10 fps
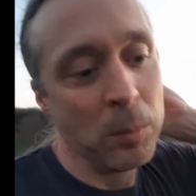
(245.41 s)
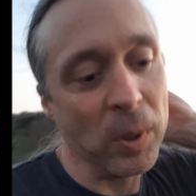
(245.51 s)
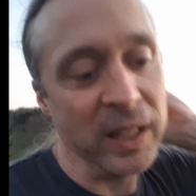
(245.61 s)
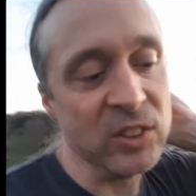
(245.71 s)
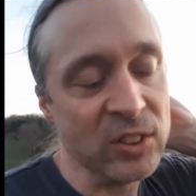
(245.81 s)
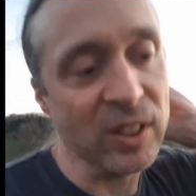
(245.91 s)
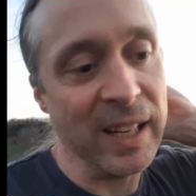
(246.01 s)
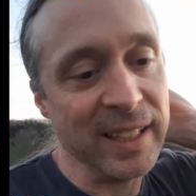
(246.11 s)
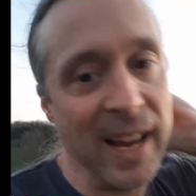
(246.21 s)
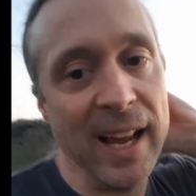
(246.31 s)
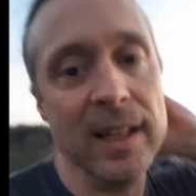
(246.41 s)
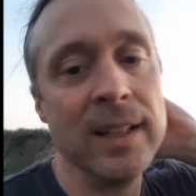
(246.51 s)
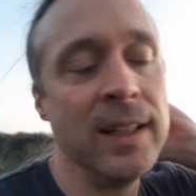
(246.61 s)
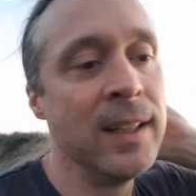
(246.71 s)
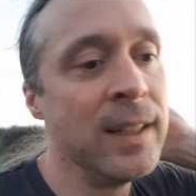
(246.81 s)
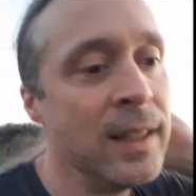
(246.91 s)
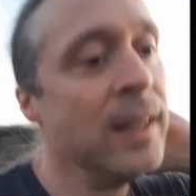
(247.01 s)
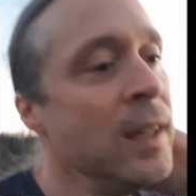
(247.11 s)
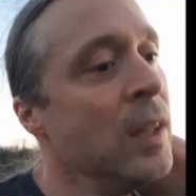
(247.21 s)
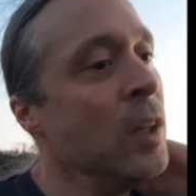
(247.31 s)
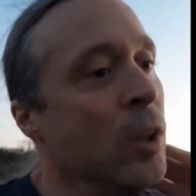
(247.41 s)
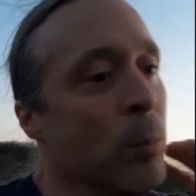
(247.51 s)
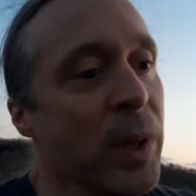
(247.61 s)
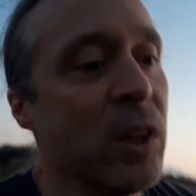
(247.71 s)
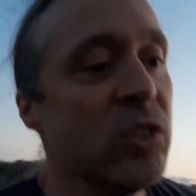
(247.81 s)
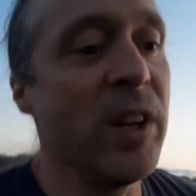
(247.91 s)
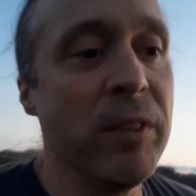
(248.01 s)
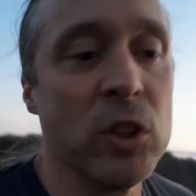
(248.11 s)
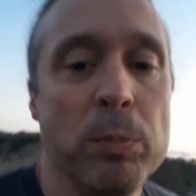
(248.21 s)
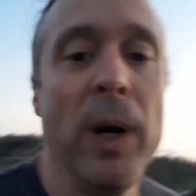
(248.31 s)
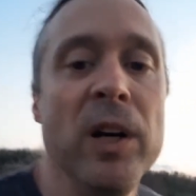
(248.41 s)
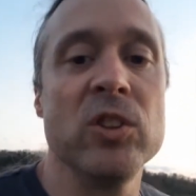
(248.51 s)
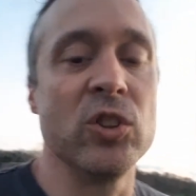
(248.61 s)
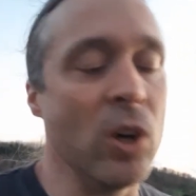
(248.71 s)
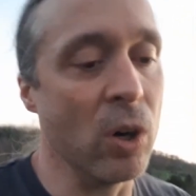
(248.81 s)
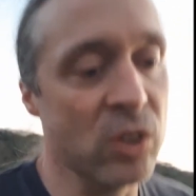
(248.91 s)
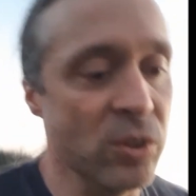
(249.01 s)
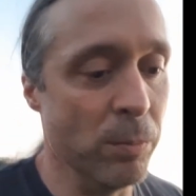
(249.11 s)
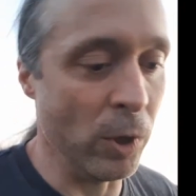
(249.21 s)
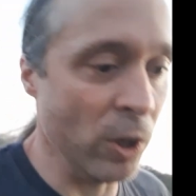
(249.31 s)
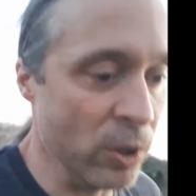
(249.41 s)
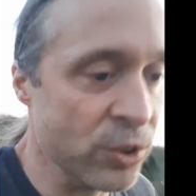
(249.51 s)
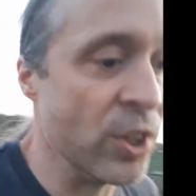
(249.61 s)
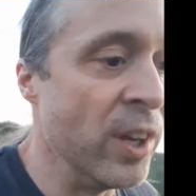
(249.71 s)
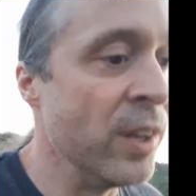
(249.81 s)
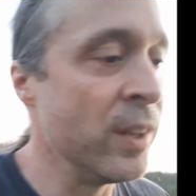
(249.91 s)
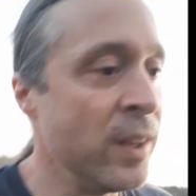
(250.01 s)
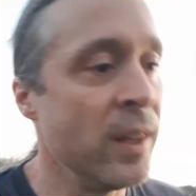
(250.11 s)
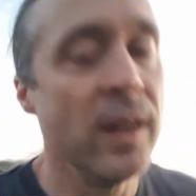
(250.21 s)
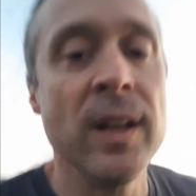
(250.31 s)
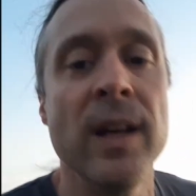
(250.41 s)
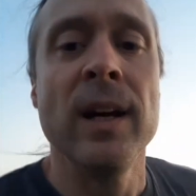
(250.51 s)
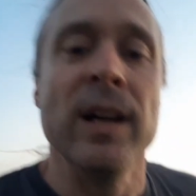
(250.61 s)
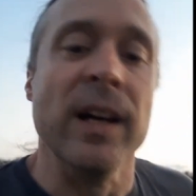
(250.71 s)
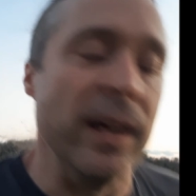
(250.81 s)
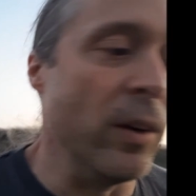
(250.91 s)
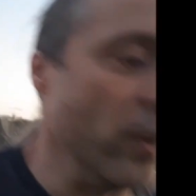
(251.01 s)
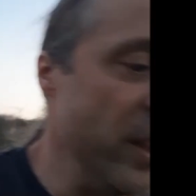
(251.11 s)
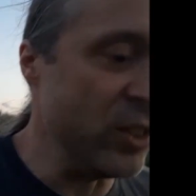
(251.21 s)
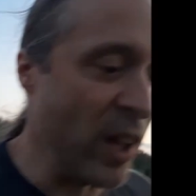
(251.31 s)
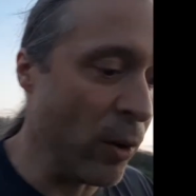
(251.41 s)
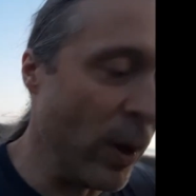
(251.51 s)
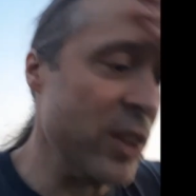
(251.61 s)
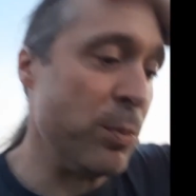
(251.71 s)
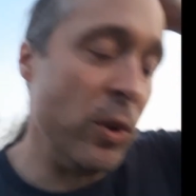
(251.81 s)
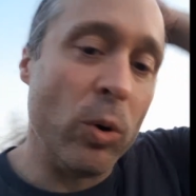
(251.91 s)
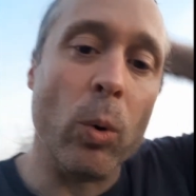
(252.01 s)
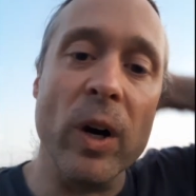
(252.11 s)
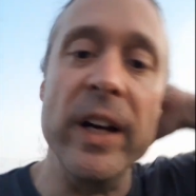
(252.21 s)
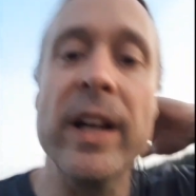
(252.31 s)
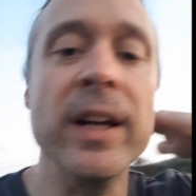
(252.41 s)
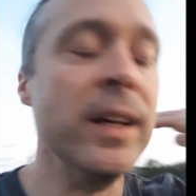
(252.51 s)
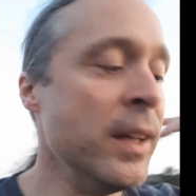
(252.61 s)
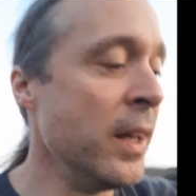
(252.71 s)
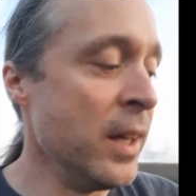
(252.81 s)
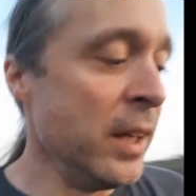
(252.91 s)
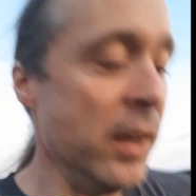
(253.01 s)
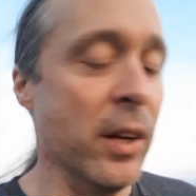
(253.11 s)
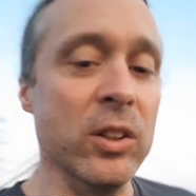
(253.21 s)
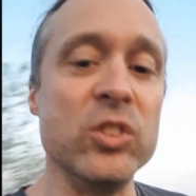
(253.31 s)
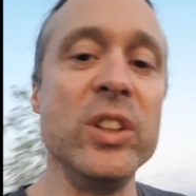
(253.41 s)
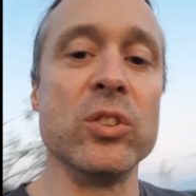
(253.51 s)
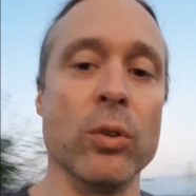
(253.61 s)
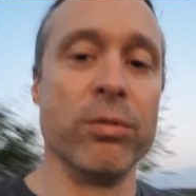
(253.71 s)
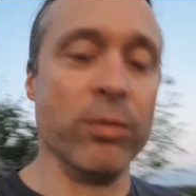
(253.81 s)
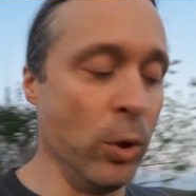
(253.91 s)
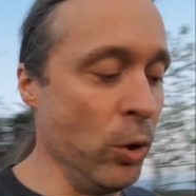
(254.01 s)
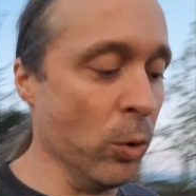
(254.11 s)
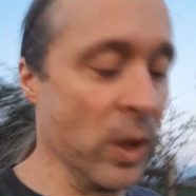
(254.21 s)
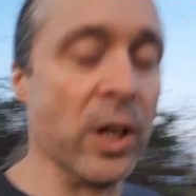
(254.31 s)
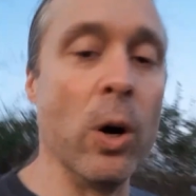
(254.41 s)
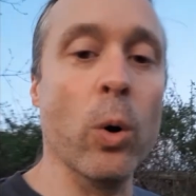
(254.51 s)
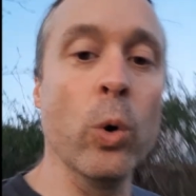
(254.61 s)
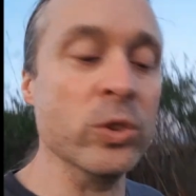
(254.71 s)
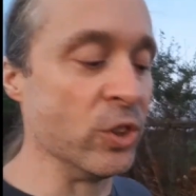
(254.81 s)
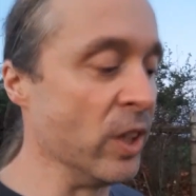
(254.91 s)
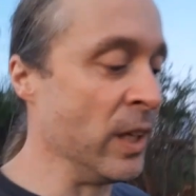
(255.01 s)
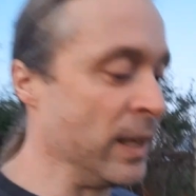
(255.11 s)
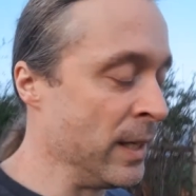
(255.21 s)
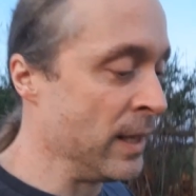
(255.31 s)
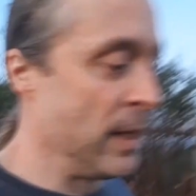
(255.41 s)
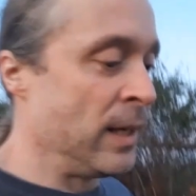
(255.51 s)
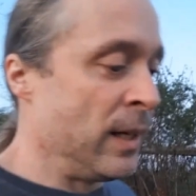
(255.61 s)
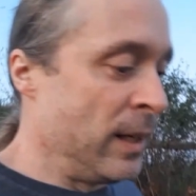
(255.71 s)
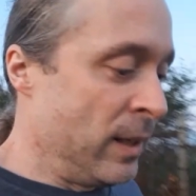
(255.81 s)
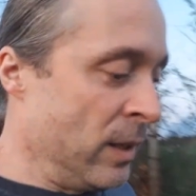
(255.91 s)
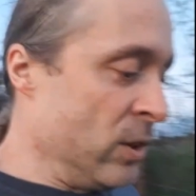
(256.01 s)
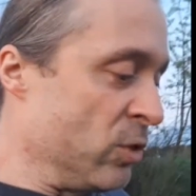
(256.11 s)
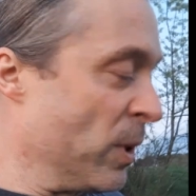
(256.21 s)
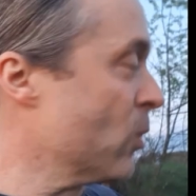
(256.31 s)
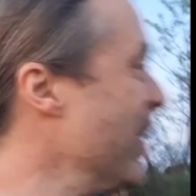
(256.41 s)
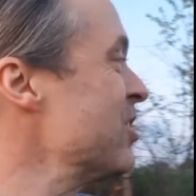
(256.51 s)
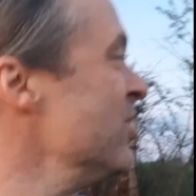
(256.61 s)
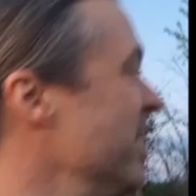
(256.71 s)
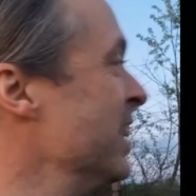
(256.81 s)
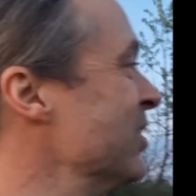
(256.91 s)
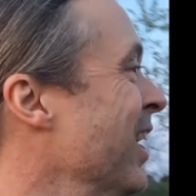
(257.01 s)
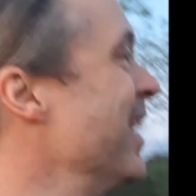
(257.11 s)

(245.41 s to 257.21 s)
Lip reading: places like that, because they've experienced SARS and MERS and all these other respiratory, you know, seasonal flu and colds. So my question is,